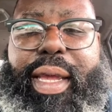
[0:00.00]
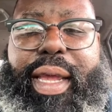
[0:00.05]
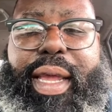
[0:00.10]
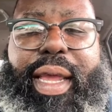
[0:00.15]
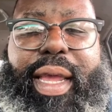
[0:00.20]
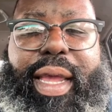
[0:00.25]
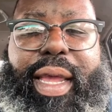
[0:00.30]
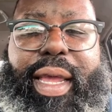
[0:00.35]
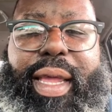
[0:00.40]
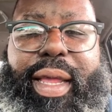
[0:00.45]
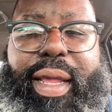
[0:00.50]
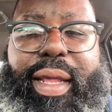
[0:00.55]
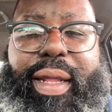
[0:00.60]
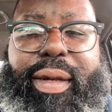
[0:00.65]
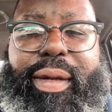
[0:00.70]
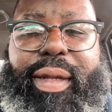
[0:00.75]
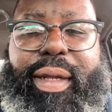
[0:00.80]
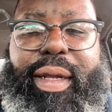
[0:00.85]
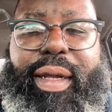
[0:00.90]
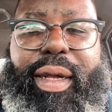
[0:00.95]

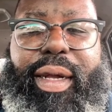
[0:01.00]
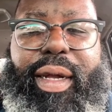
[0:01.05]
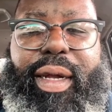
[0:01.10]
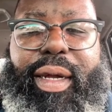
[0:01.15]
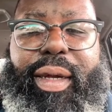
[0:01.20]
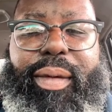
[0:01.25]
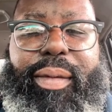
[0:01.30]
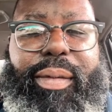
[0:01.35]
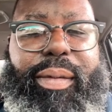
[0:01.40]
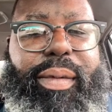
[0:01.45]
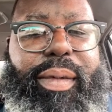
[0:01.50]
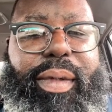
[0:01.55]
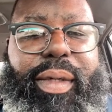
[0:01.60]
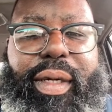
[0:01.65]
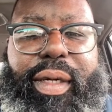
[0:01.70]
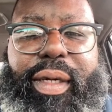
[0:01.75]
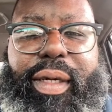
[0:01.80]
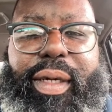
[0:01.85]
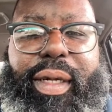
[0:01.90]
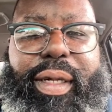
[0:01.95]
And
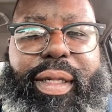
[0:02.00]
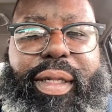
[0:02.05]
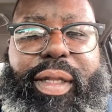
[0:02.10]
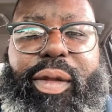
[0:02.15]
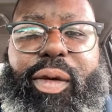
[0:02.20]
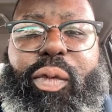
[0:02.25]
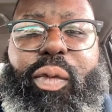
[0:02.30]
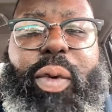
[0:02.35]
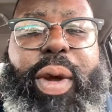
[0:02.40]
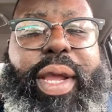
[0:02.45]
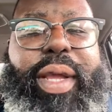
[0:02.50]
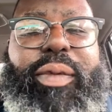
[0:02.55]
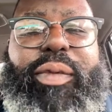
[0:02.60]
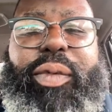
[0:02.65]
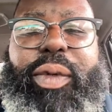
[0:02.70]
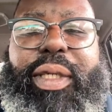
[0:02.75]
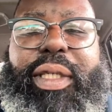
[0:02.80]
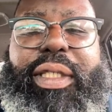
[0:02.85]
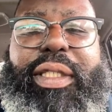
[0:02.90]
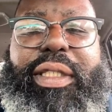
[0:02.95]
the wait
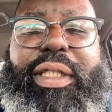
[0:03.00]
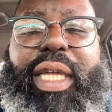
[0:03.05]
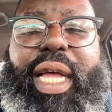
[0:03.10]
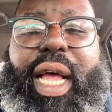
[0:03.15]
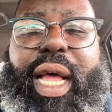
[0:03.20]
was